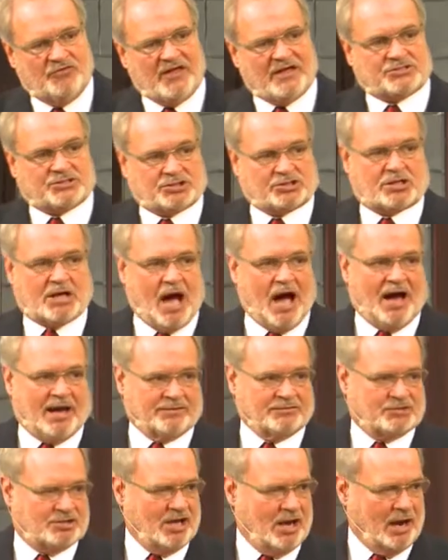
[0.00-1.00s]
In
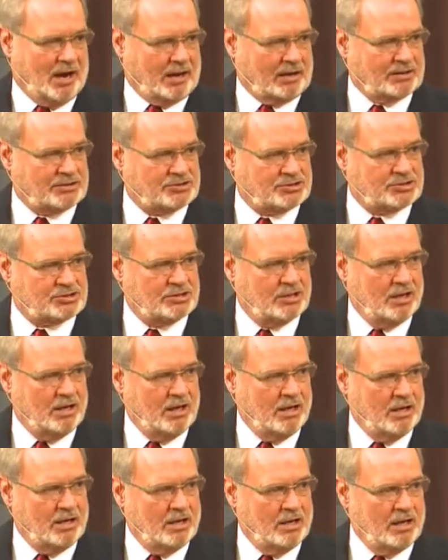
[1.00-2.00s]
this
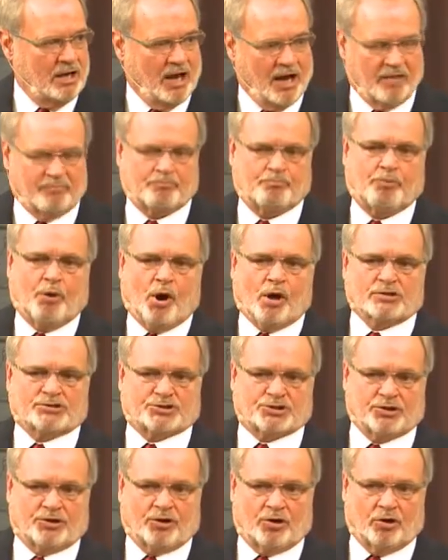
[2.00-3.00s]
context
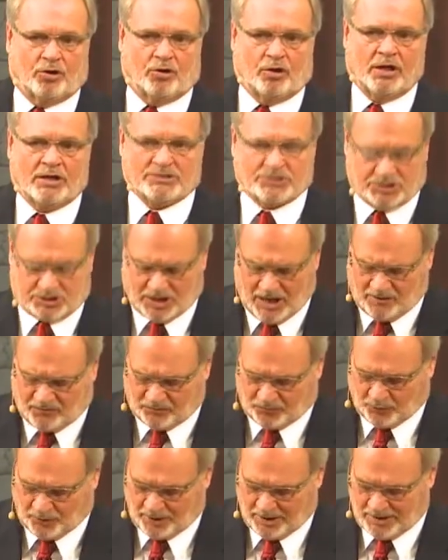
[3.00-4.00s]
of
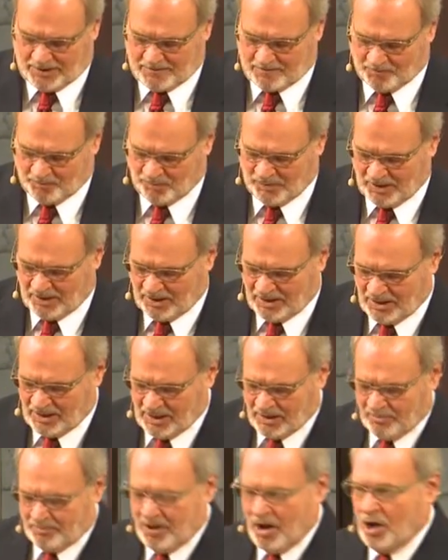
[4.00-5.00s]
personal
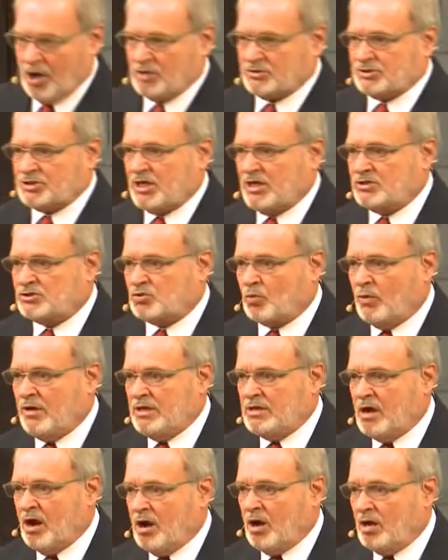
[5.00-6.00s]
suffering,
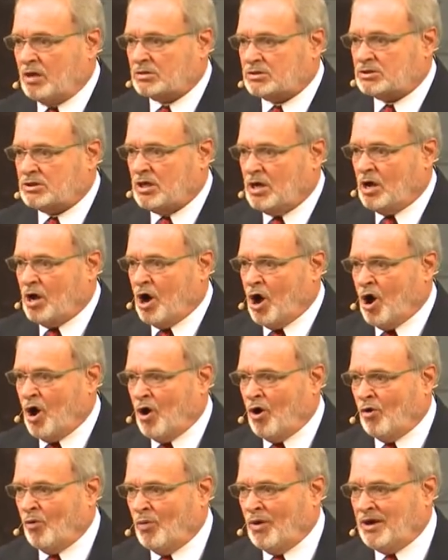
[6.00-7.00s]
Paul says
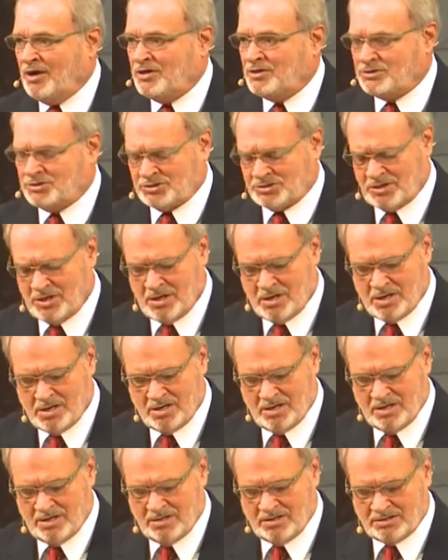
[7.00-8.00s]
we ought
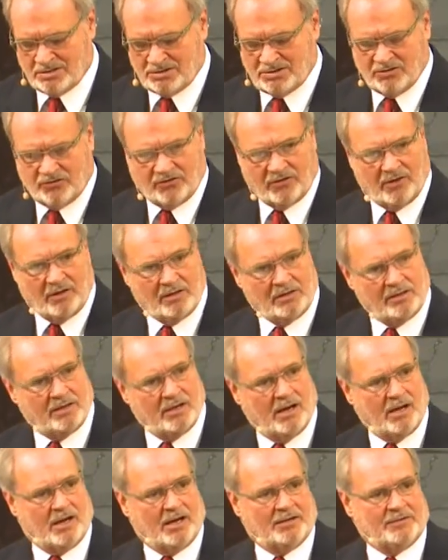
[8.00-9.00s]
always
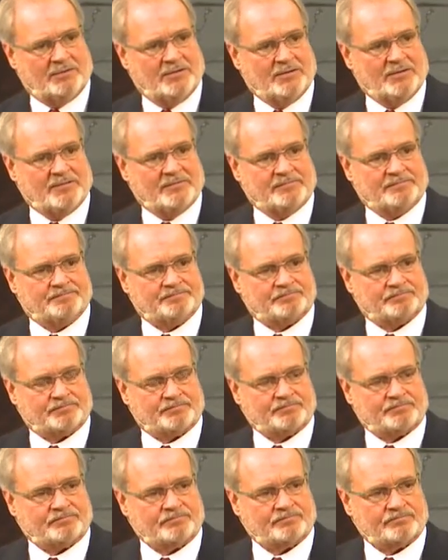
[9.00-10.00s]
to thank
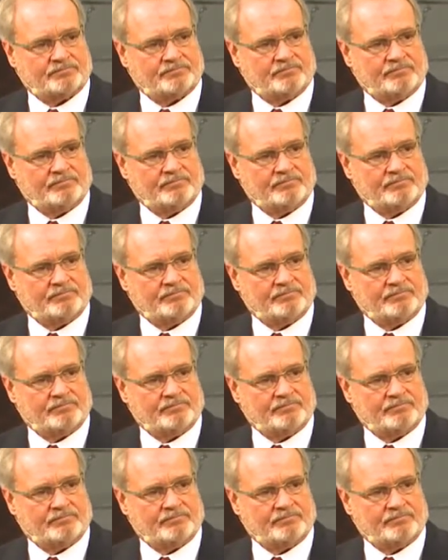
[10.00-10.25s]
God.